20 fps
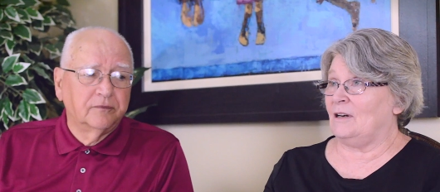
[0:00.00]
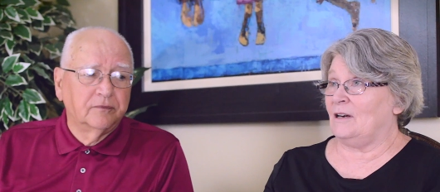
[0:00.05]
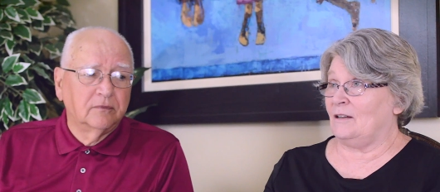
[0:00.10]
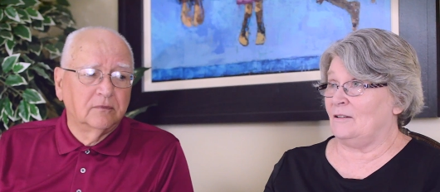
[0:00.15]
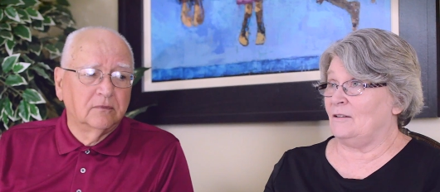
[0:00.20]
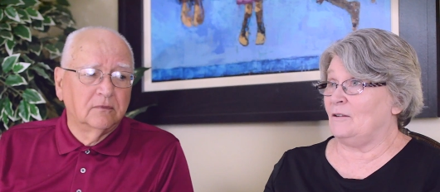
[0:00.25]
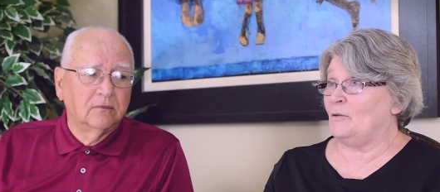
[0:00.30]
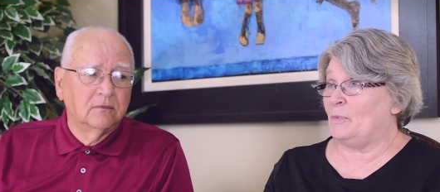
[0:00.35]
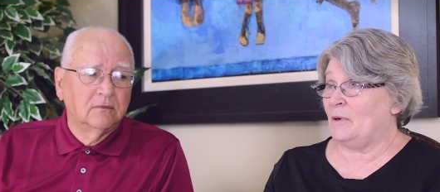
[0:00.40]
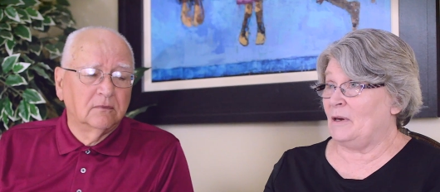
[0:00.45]

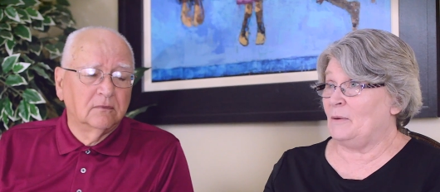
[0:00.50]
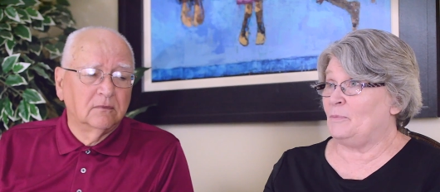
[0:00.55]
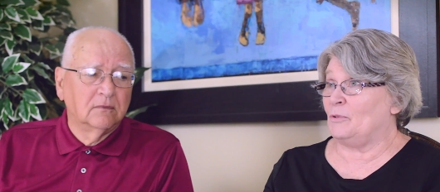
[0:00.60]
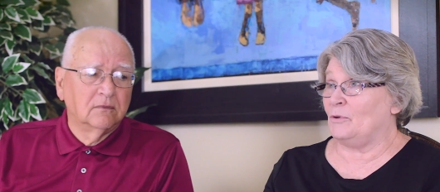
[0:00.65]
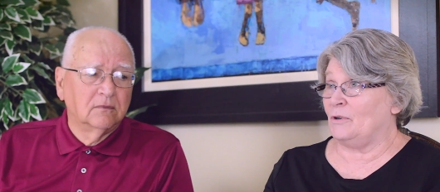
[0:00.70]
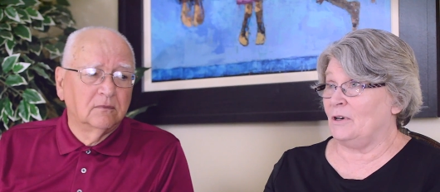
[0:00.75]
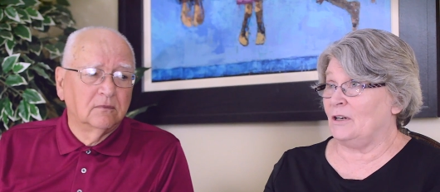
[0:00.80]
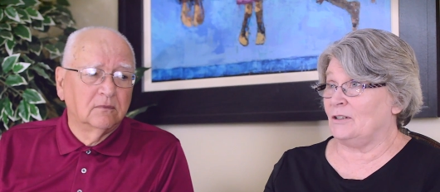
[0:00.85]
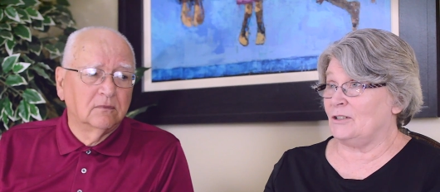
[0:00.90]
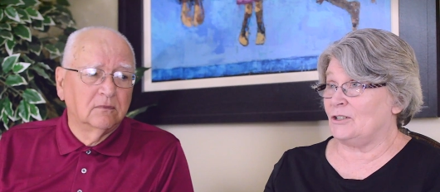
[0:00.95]
Speaker 1: and the
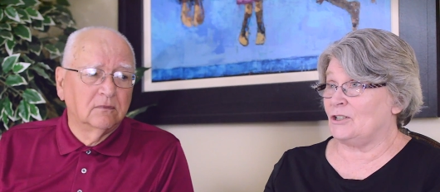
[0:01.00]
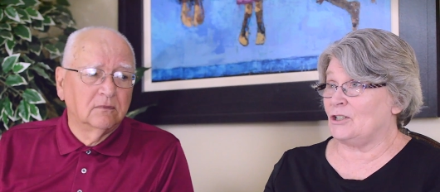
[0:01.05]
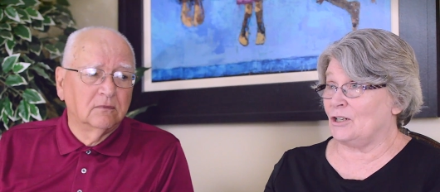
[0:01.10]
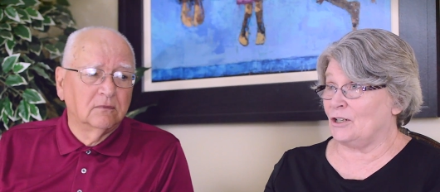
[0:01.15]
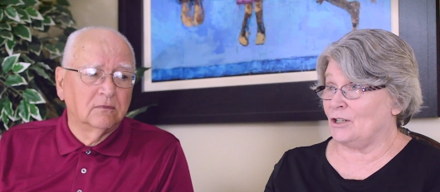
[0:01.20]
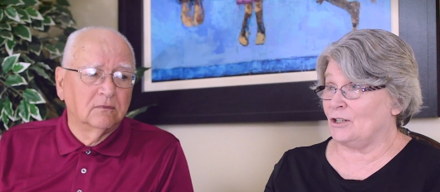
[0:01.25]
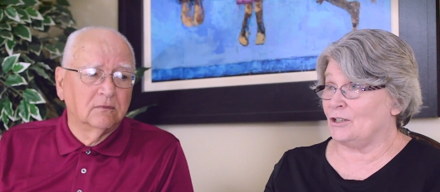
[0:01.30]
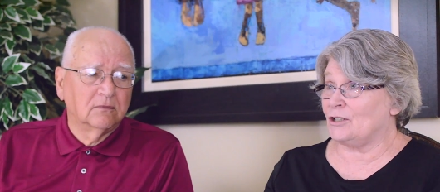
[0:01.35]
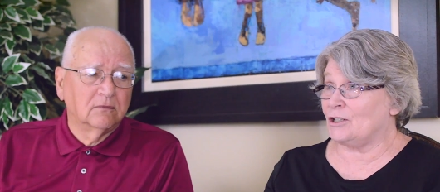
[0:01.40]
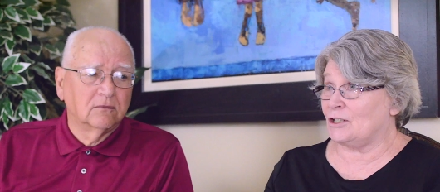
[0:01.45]
people here at
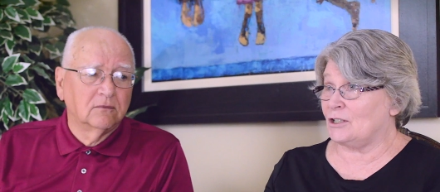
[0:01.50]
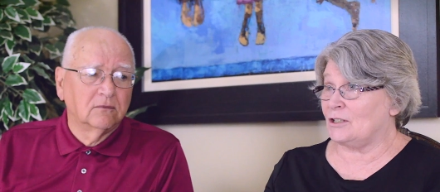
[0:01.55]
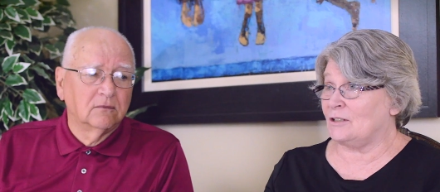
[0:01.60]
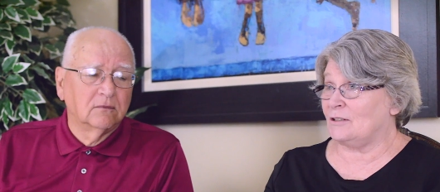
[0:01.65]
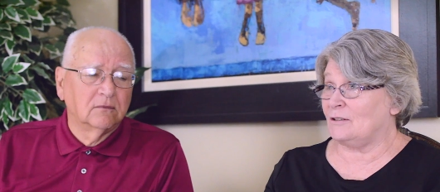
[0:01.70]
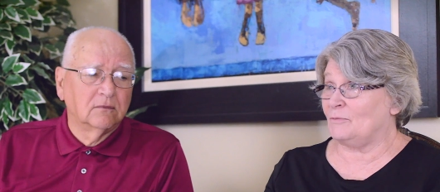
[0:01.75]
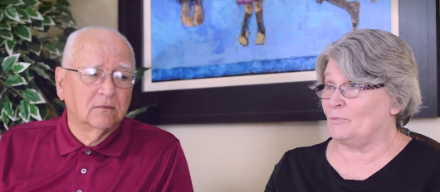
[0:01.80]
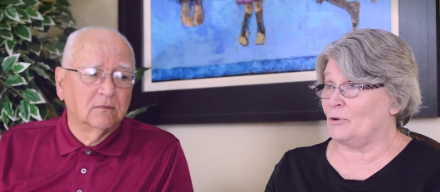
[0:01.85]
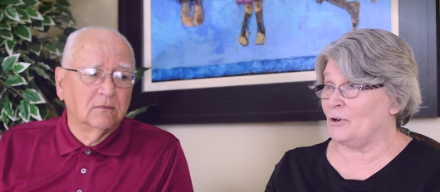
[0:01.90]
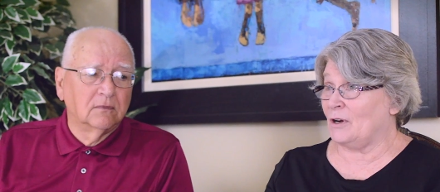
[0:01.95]
church
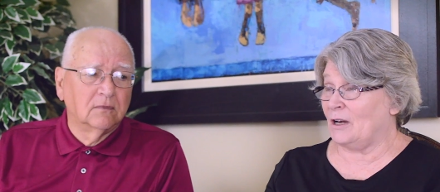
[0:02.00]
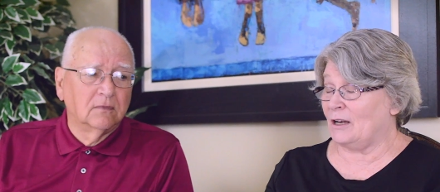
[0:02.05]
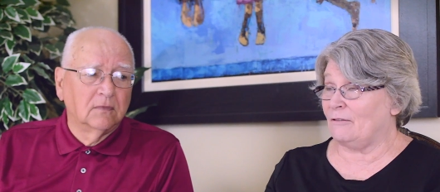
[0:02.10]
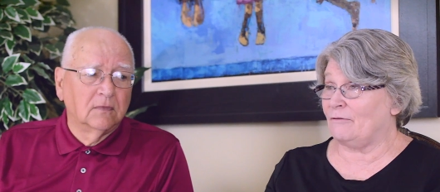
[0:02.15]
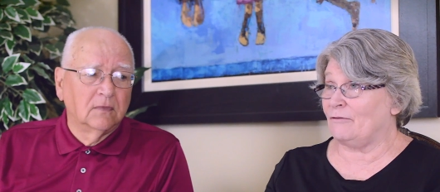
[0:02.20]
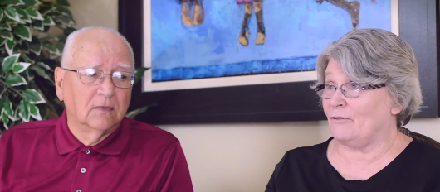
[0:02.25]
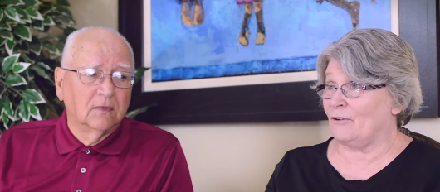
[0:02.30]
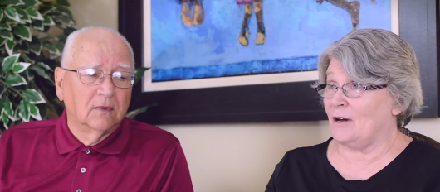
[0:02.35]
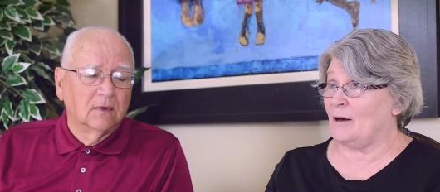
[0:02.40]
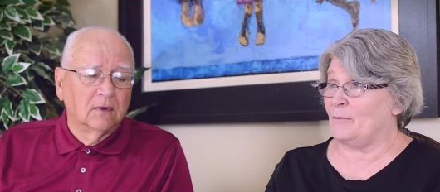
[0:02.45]
praying
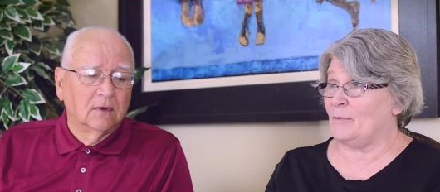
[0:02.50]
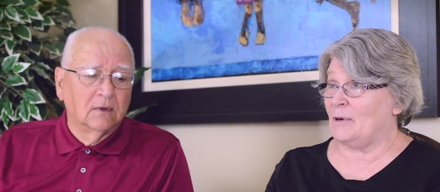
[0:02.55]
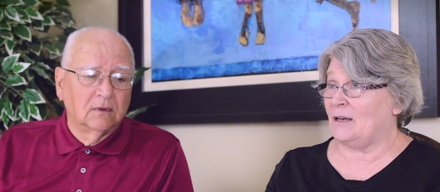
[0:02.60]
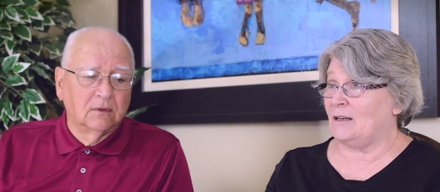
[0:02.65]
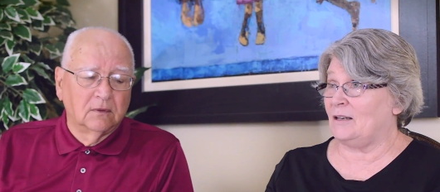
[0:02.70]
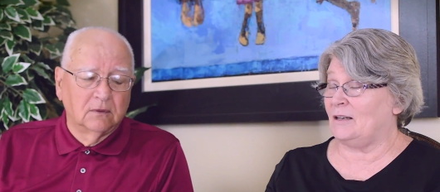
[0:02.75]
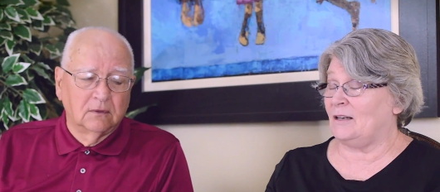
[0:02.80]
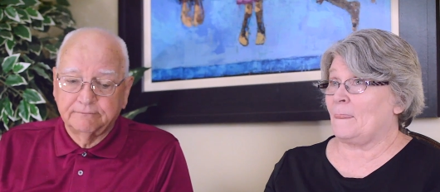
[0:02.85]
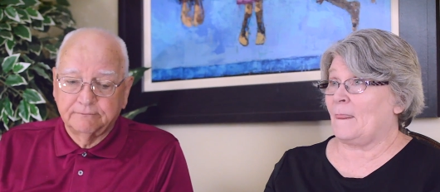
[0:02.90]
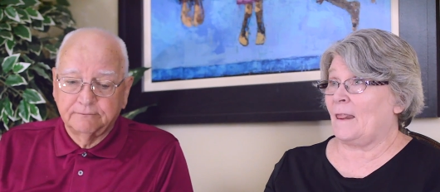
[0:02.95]
for
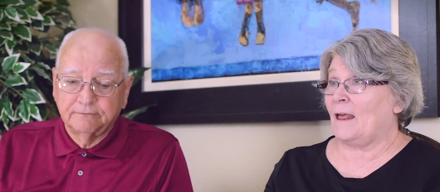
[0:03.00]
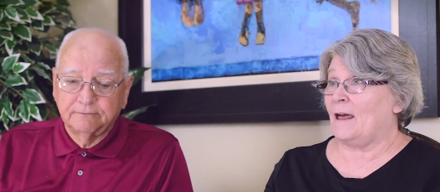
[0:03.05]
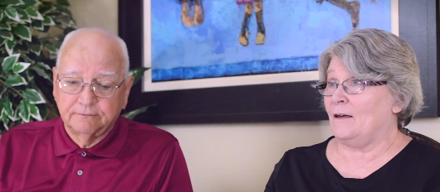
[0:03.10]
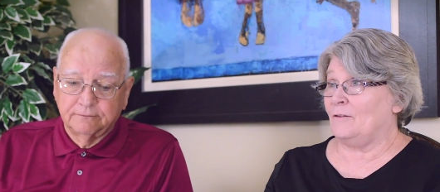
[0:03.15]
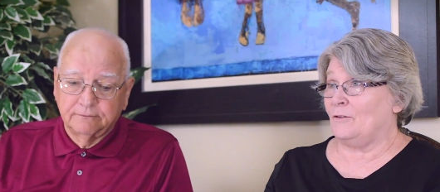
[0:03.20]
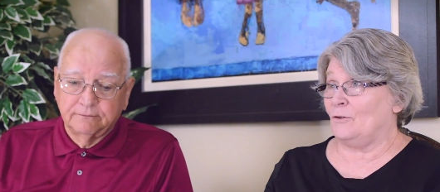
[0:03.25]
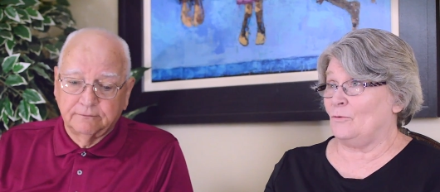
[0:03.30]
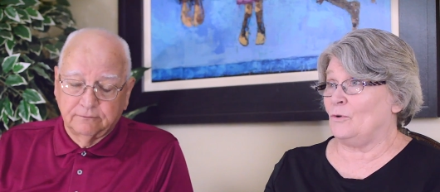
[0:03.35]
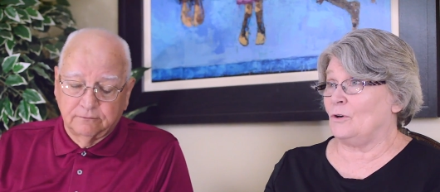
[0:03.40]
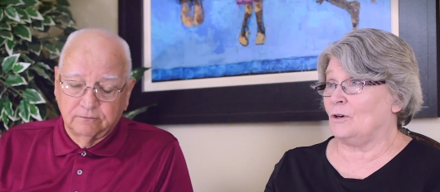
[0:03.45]
Emmett
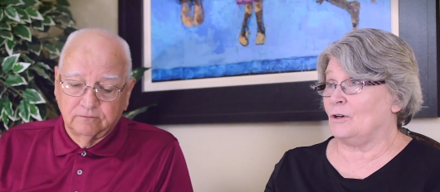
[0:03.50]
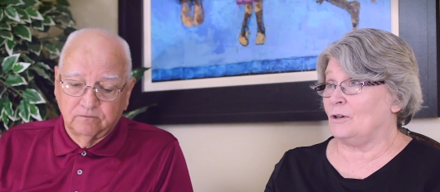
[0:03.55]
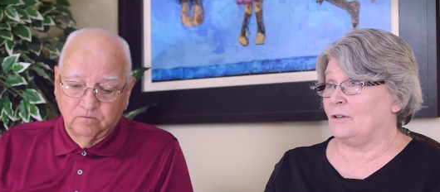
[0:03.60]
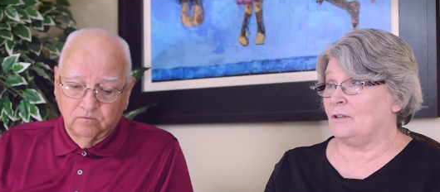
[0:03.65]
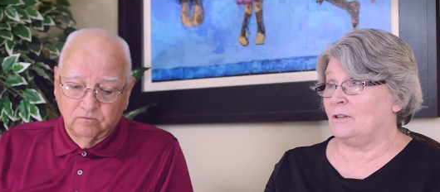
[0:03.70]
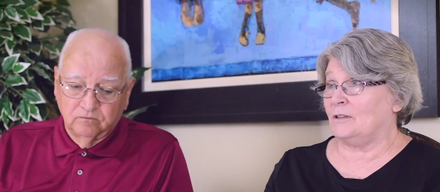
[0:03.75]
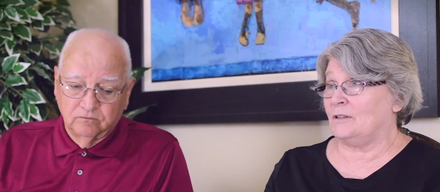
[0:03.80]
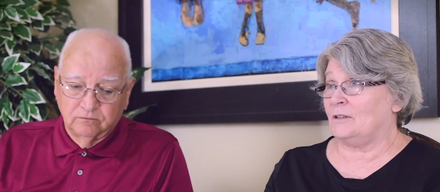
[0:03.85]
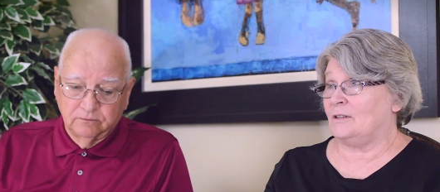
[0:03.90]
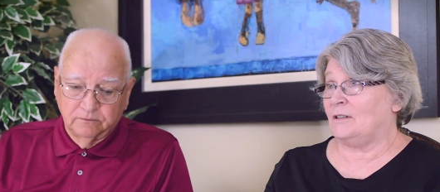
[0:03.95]
and the Word.
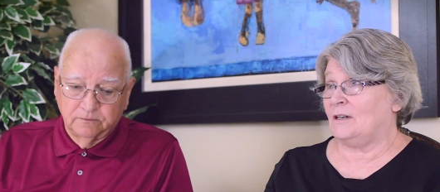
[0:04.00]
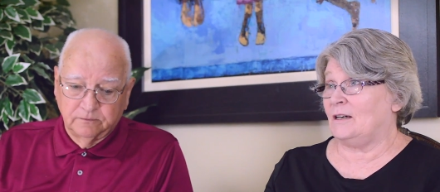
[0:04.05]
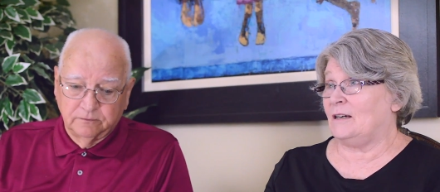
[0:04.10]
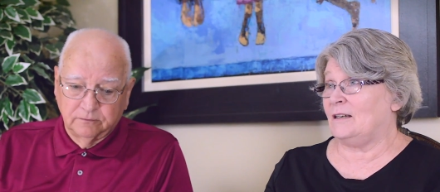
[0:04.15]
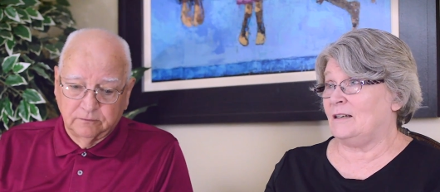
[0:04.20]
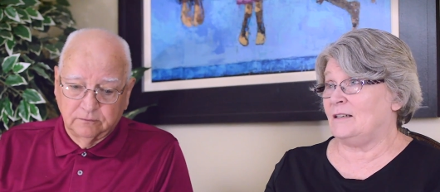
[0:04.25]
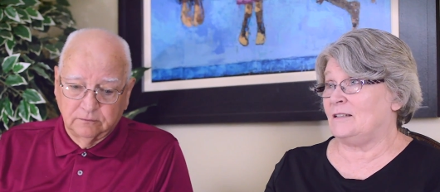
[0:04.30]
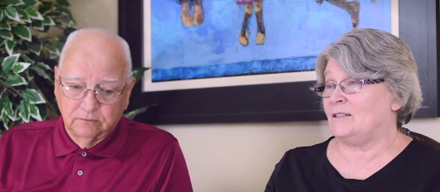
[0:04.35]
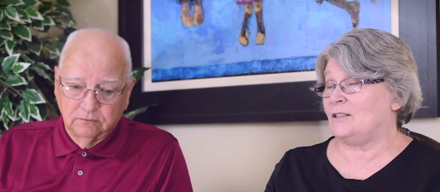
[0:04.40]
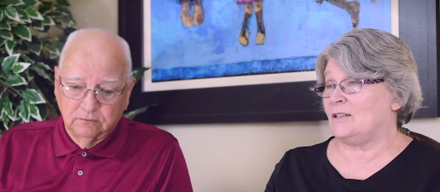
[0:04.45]

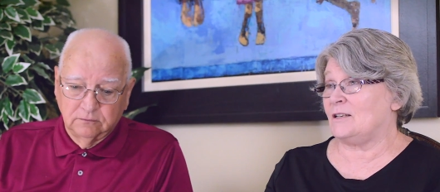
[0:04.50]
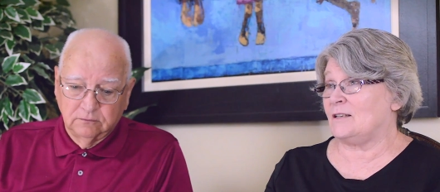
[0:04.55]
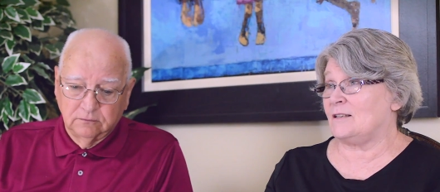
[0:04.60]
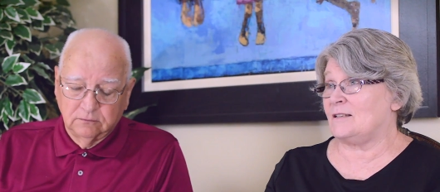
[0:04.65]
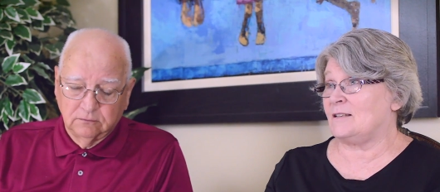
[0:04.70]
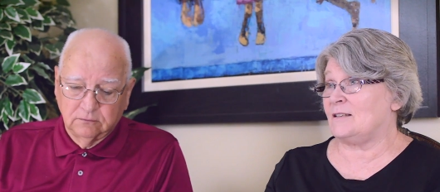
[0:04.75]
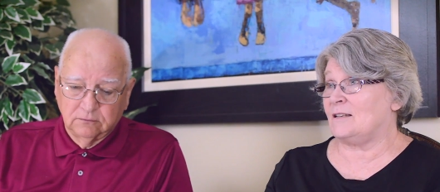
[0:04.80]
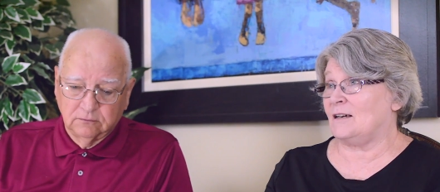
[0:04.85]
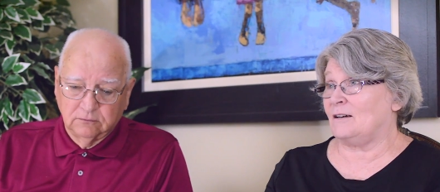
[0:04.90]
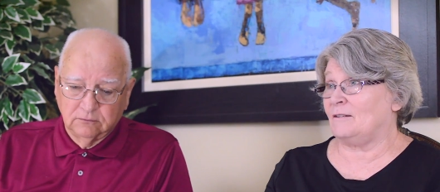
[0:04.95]
And it
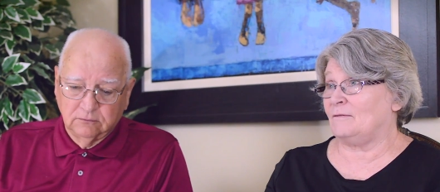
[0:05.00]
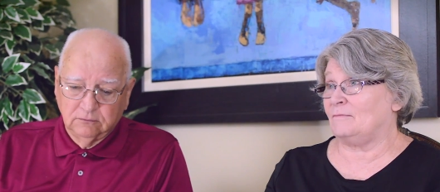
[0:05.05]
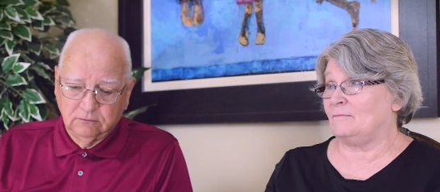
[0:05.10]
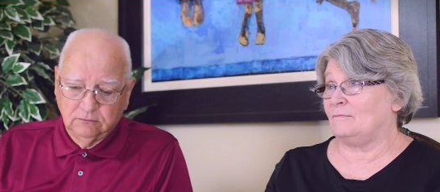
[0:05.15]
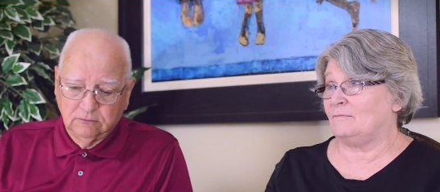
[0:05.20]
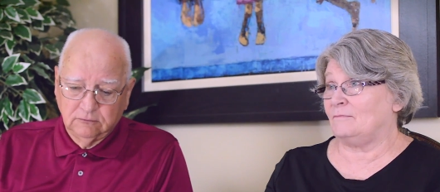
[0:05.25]
just, um,